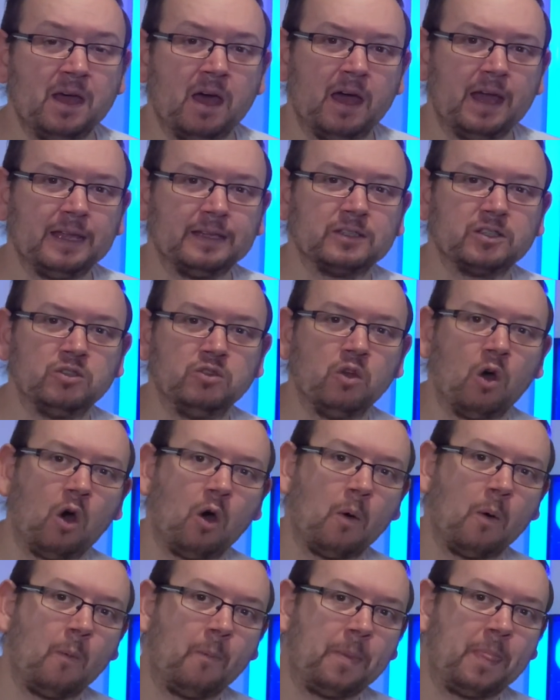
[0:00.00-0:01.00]
It's
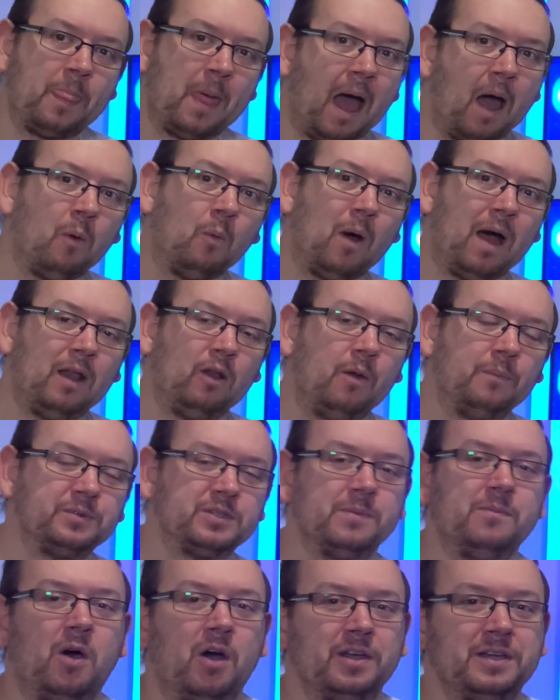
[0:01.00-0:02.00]
not that well
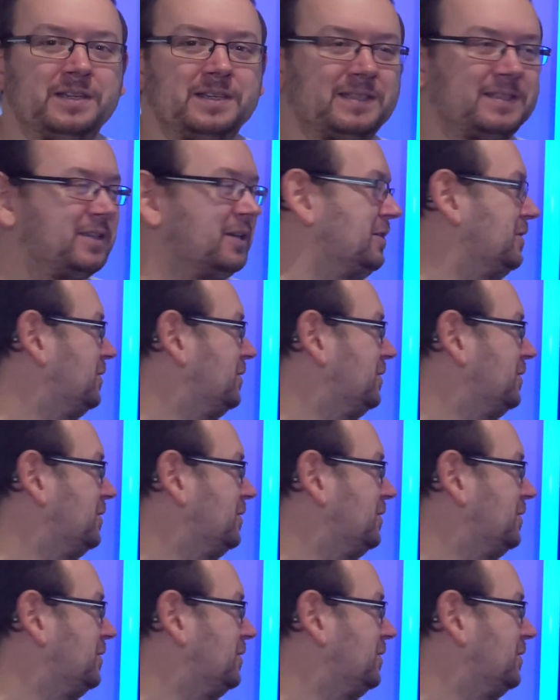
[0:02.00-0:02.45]
optimized, so you